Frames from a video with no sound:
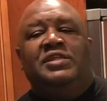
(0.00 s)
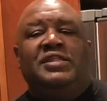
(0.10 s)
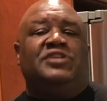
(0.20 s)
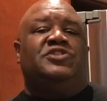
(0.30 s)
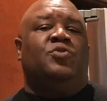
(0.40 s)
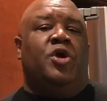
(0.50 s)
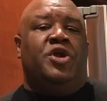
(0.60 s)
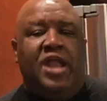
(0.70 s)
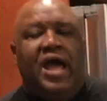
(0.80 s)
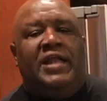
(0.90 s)
that you are
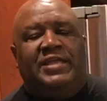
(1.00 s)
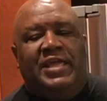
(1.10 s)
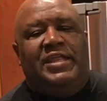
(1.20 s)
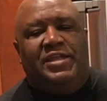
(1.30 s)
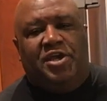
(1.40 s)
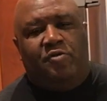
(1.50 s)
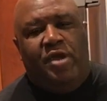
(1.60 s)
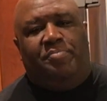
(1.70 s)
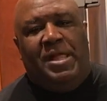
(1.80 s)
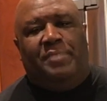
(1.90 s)
not getting the
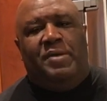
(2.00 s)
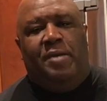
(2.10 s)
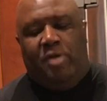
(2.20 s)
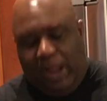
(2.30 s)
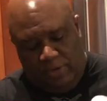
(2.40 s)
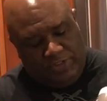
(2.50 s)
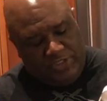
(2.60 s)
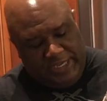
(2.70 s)
correct black pepper. I want you